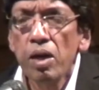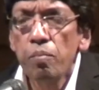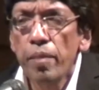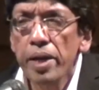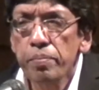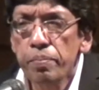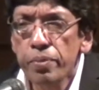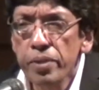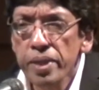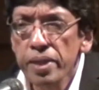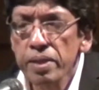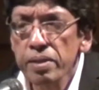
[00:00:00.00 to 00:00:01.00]
by
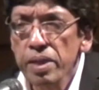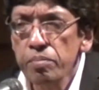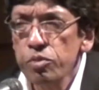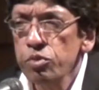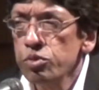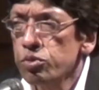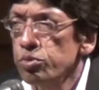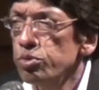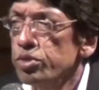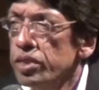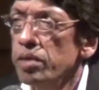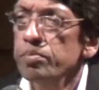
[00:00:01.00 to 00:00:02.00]
bringing them to do
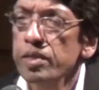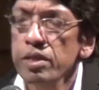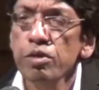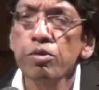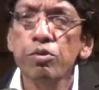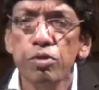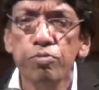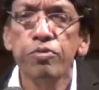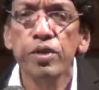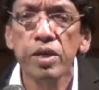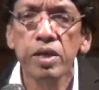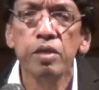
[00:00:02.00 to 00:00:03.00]
something good for
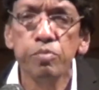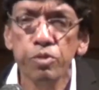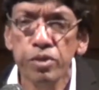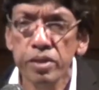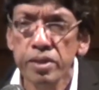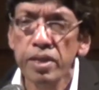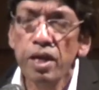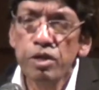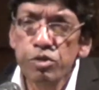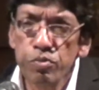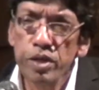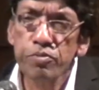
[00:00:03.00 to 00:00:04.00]
the community.
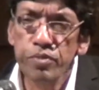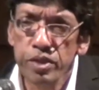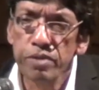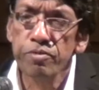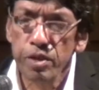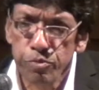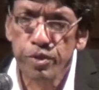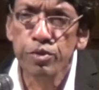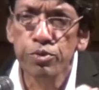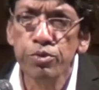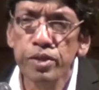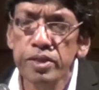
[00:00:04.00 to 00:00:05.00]
So what we
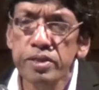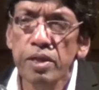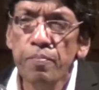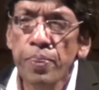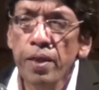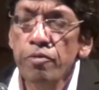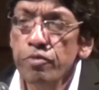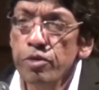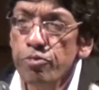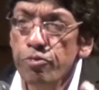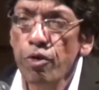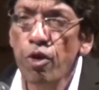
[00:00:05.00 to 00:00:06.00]
do is we
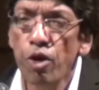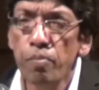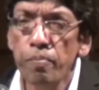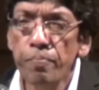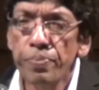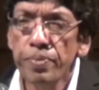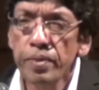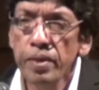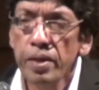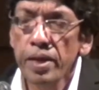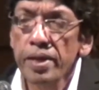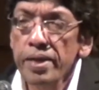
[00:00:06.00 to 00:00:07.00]
form
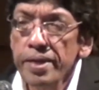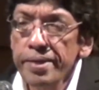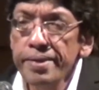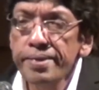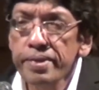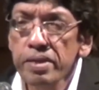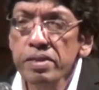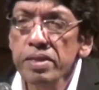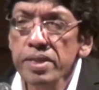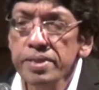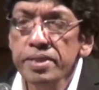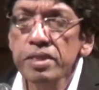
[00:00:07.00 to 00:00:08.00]

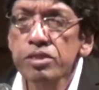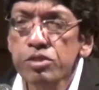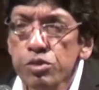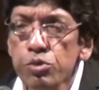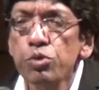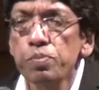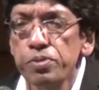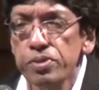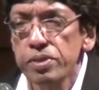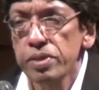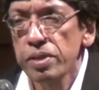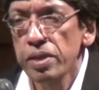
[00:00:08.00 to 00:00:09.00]
inter-religious groups